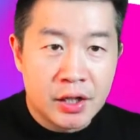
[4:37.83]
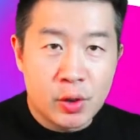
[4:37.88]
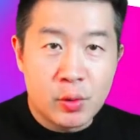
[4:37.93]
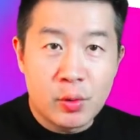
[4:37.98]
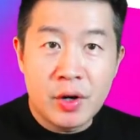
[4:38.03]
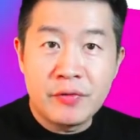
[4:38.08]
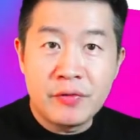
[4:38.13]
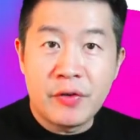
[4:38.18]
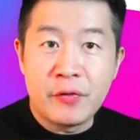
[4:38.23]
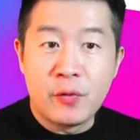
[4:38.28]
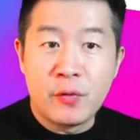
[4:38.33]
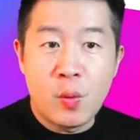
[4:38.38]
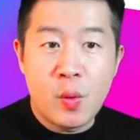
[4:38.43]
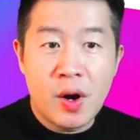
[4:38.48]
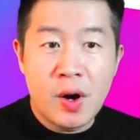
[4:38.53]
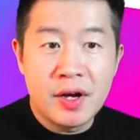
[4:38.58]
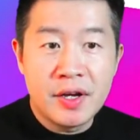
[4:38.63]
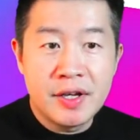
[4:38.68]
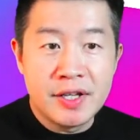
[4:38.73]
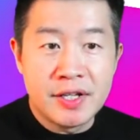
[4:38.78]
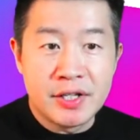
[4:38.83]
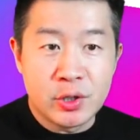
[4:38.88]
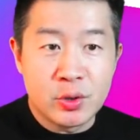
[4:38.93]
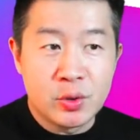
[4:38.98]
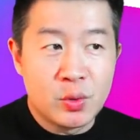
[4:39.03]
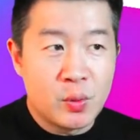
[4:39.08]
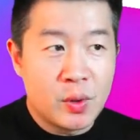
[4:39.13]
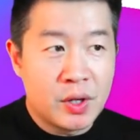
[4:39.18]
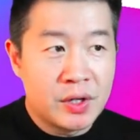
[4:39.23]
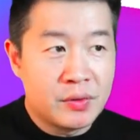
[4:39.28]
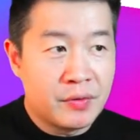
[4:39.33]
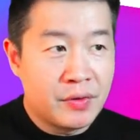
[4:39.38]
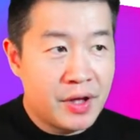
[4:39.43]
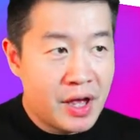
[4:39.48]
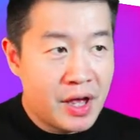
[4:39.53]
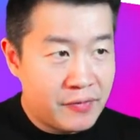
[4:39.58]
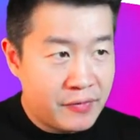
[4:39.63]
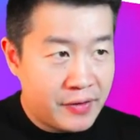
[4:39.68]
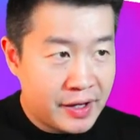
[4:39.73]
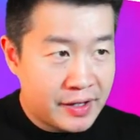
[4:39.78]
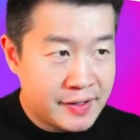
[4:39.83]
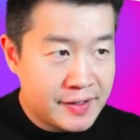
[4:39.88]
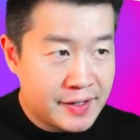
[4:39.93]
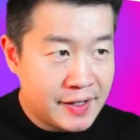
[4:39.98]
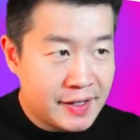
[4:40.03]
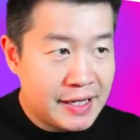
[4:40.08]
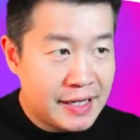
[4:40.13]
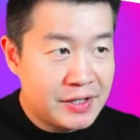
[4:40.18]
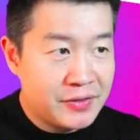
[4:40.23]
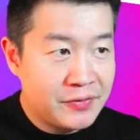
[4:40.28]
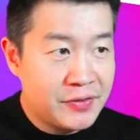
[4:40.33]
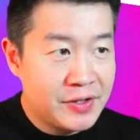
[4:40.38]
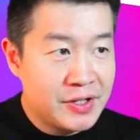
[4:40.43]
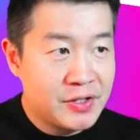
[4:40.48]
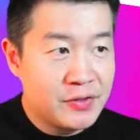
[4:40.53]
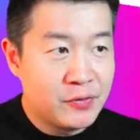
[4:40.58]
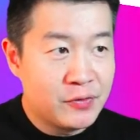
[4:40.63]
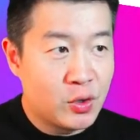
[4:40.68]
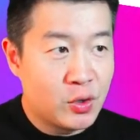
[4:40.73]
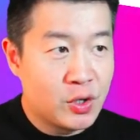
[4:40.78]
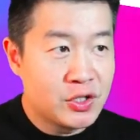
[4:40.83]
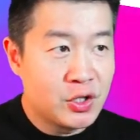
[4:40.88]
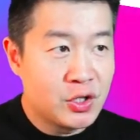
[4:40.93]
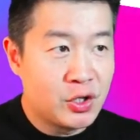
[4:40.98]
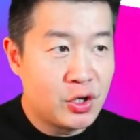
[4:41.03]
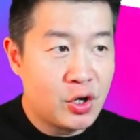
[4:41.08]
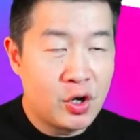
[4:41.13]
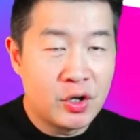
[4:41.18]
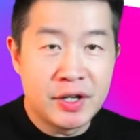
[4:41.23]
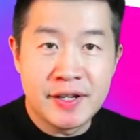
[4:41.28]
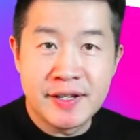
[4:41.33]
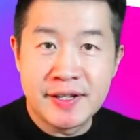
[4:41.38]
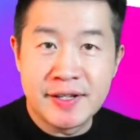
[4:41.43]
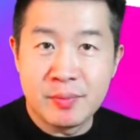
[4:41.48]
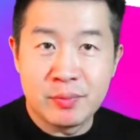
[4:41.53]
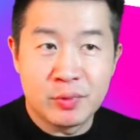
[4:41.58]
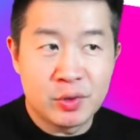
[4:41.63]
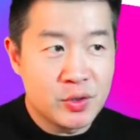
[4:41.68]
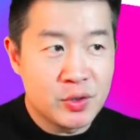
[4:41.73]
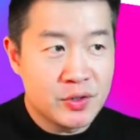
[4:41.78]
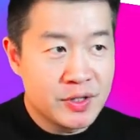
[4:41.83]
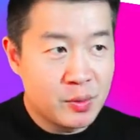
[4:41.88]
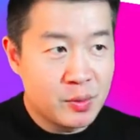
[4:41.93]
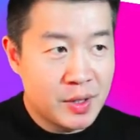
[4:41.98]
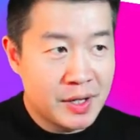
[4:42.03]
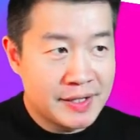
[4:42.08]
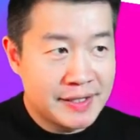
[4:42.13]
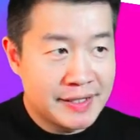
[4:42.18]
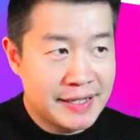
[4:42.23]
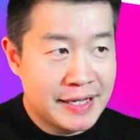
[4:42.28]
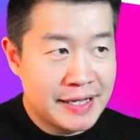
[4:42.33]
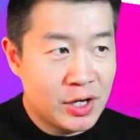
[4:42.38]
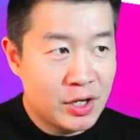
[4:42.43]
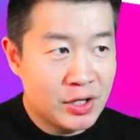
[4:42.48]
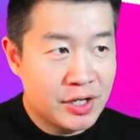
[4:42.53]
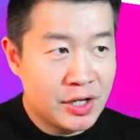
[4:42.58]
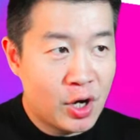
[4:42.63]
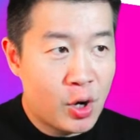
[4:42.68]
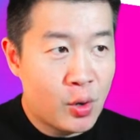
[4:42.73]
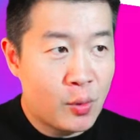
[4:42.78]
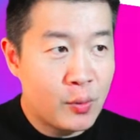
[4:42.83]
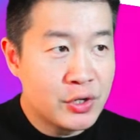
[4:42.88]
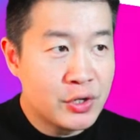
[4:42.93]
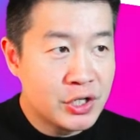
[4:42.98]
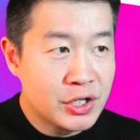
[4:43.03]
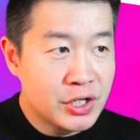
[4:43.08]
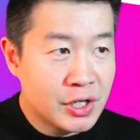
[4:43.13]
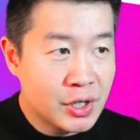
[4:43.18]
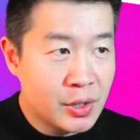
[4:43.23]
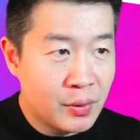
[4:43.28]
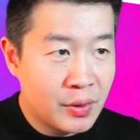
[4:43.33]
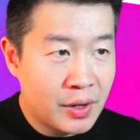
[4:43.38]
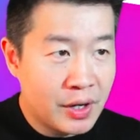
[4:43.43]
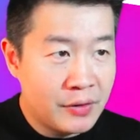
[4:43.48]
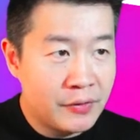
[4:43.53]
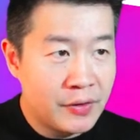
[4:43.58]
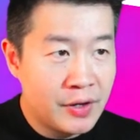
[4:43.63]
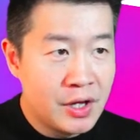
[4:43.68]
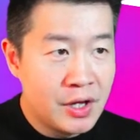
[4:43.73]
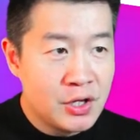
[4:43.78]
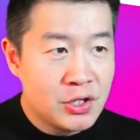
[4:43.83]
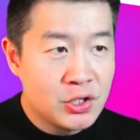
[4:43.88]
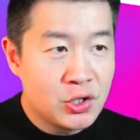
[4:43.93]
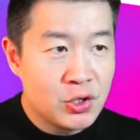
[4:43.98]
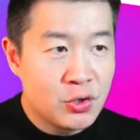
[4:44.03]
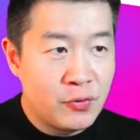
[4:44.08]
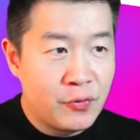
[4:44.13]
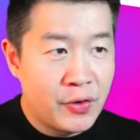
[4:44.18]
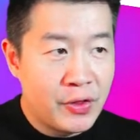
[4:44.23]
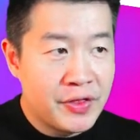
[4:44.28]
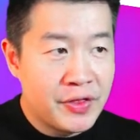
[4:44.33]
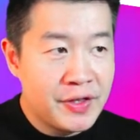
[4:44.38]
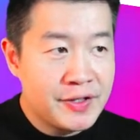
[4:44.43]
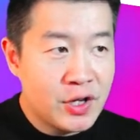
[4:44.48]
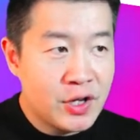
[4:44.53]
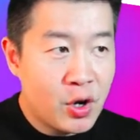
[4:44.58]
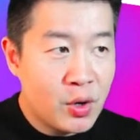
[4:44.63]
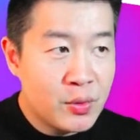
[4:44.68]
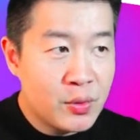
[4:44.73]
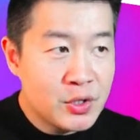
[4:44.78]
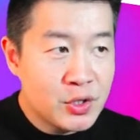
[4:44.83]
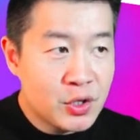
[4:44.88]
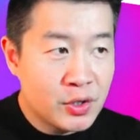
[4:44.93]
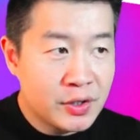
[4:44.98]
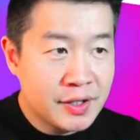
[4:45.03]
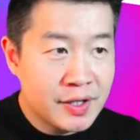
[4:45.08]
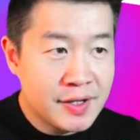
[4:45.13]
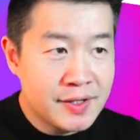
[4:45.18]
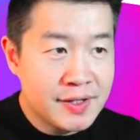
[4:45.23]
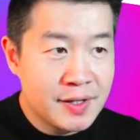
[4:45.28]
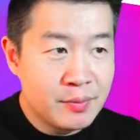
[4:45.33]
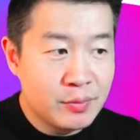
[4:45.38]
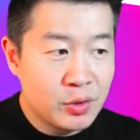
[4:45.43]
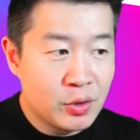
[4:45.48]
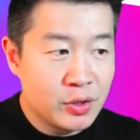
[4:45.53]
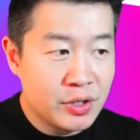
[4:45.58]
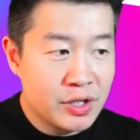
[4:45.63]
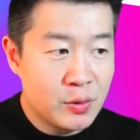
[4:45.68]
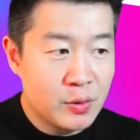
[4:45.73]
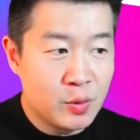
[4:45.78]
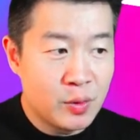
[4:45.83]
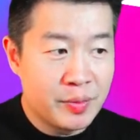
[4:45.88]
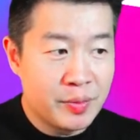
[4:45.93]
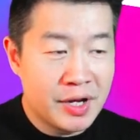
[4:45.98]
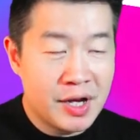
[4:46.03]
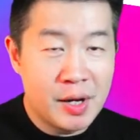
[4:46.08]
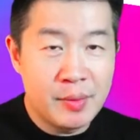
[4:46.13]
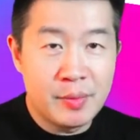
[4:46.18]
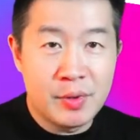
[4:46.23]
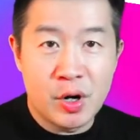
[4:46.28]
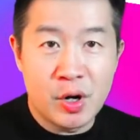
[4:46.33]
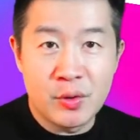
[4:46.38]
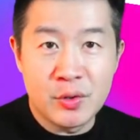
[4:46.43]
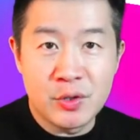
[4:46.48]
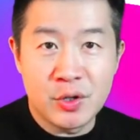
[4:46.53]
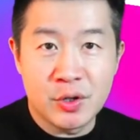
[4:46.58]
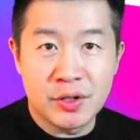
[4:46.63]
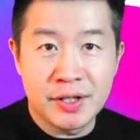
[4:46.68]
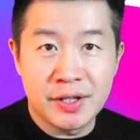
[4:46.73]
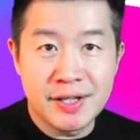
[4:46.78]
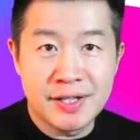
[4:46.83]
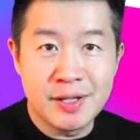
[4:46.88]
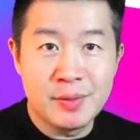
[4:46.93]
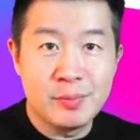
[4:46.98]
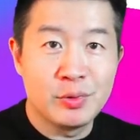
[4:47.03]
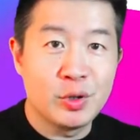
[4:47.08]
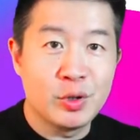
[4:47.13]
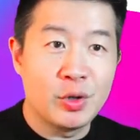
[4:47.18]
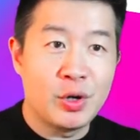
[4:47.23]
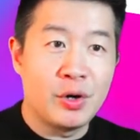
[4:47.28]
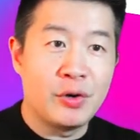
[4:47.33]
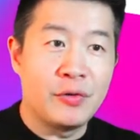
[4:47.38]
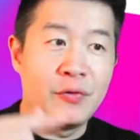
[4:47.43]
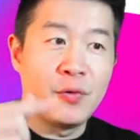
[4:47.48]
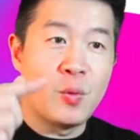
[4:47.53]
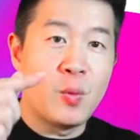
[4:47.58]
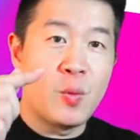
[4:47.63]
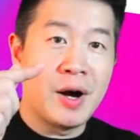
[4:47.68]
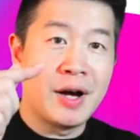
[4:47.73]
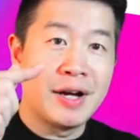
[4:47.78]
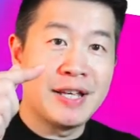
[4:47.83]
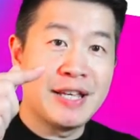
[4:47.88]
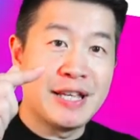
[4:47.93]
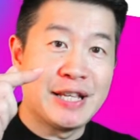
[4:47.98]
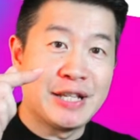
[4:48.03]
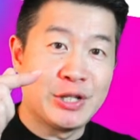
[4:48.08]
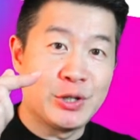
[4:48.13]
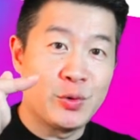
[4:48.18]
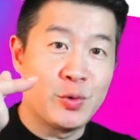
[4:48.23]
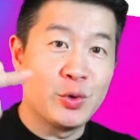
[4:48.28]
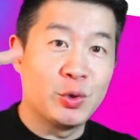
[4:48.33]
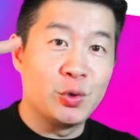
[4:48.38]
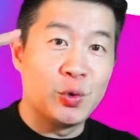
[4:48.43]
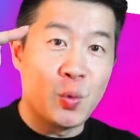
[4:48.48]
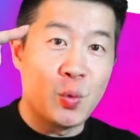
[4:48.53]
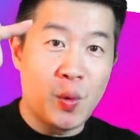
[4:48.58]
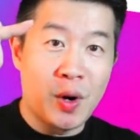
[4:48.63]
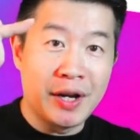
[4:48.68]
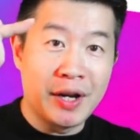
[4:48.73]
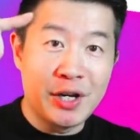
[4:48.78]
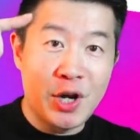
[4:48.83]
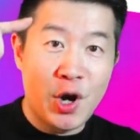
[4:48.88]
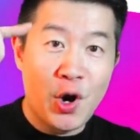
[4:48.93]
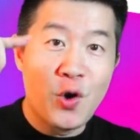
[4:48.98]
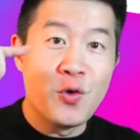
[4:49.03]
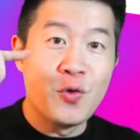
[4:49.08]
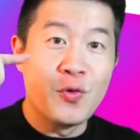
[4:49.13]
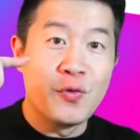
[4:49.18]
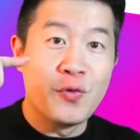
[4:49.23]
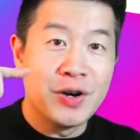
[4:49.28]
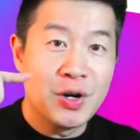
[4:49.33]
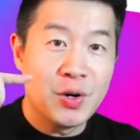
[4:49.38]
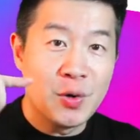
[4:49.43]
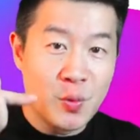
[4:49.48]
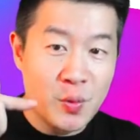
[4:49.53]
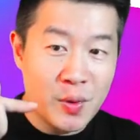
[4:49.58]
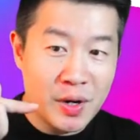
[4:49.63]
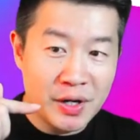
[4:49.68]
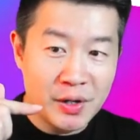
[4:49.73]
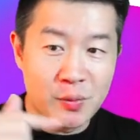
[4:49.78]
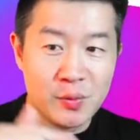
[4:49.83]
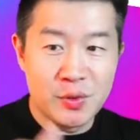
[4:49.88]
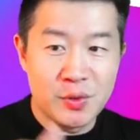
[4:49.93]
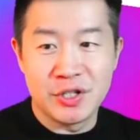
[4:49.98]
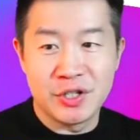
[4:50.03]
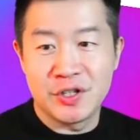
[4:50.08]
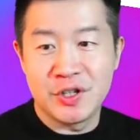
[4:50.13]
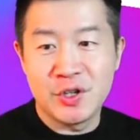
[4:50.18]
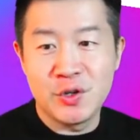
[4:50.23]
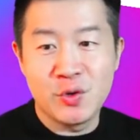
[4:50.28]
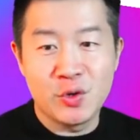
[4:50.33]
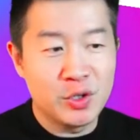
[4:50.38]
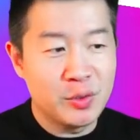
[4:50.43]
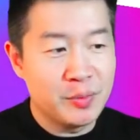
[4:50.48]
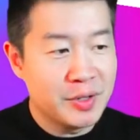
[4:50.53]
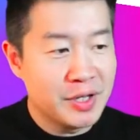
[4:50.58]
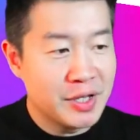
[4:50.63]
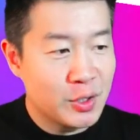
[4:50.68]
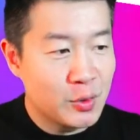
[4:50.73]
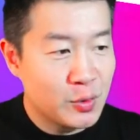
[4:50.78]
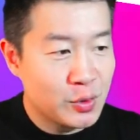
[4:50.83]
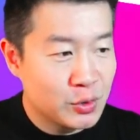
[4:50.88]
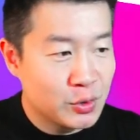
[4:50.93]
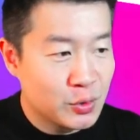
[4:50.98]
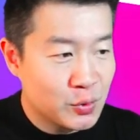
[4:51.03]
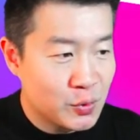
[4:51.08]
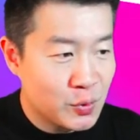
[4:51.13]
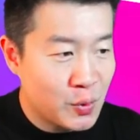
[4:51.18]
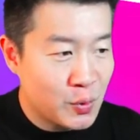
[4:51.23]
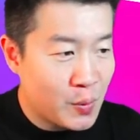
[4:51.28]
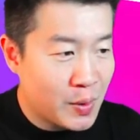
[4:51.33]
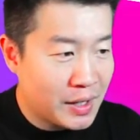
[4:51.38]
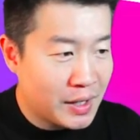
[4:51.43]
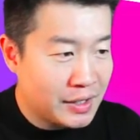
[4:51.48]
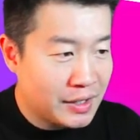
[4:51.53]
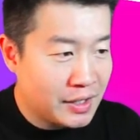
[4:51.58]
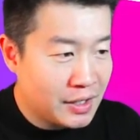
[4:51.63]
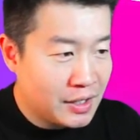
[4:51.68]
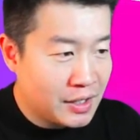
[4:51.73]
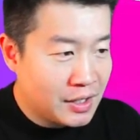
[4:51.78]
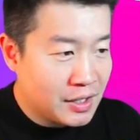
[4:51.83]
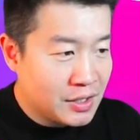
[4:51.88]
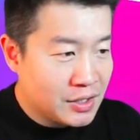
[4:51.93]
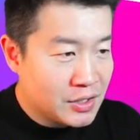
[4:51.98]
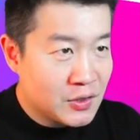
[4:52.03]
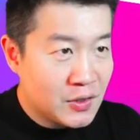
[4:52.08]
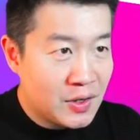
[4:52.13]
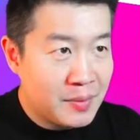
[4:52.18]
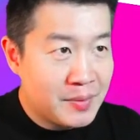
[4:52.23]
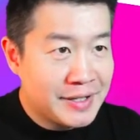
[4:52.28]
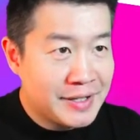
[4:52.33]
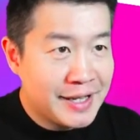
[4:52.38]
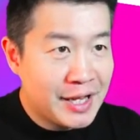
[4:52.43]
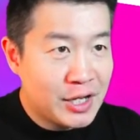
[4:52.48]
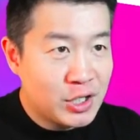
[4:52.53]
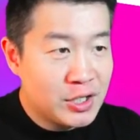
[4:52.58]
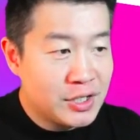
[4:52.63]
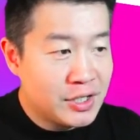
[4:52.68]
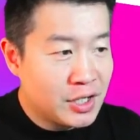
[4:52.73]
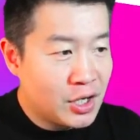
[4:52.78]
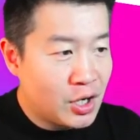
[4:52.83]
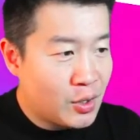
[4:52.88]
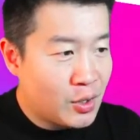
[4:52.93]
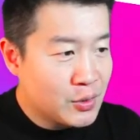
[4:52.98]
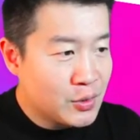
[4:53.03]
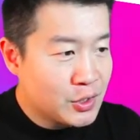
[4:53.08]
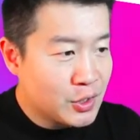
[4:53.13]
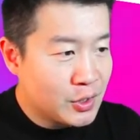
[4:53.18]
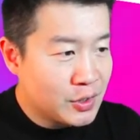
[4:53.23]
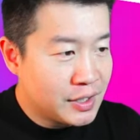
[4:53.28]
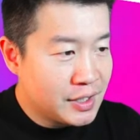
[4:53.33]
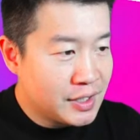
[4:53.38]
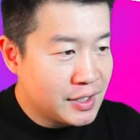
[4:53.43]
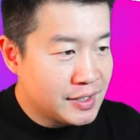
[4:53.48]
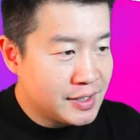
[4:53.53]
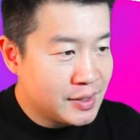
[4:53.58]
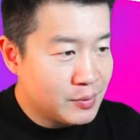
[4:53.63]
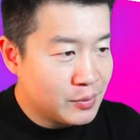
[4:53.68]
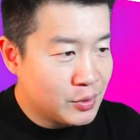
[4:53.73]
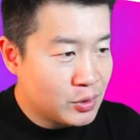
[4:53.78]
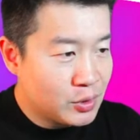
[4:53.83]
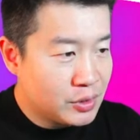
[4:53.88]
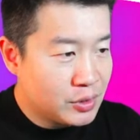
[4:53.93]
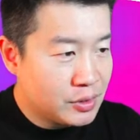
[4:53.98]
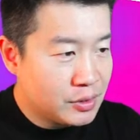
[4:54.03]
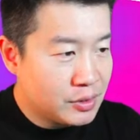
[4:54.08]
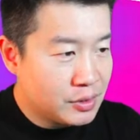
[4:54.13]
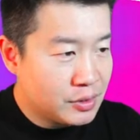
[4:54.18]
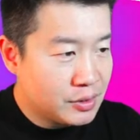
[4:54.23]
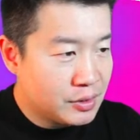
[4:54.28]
The graph of y is equal to 1 over fx. Let's first focus on all the asymptotes that we are seeing in the original graph. So for this horizontal asymptote, it will become a horizontal asymptote of y is equal to 1 over 1, which is still going to be equal to 1. So let me sketch in the horizontal asymptote.